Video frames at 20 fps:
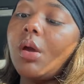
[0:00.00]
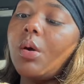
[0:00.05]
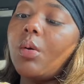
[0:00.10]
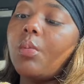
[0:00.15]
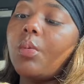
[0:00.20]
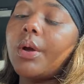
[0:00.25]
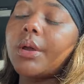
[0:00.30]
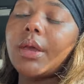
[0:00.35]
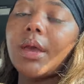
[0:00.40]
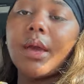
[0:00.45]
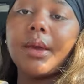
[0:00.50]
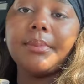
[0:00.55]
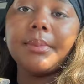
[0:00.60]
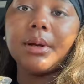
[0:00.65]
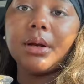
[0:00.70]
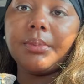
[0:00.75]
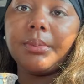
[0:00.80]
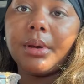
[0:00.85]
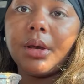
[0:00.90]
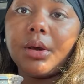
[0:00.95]
what came in
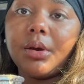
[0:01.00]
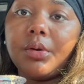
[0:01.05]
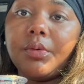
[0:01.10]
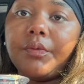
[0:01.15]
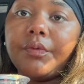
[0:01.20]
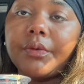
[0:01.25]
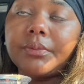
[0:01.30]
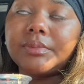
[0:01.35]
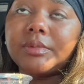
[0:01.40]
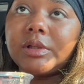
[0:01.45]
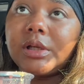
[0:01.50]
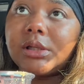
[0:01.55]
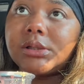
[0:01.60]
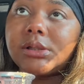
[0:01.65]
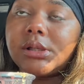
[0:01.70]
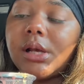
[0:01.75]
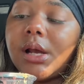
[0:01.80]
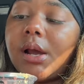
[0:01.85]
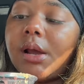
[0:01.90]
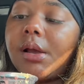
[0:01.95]
the mail from
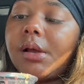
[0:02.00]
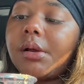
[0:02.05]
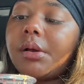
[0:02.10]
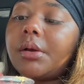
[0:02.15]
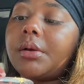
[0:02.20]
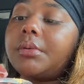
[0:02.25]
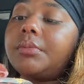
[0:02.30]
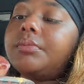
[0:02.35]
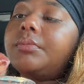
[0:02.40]
TikTok.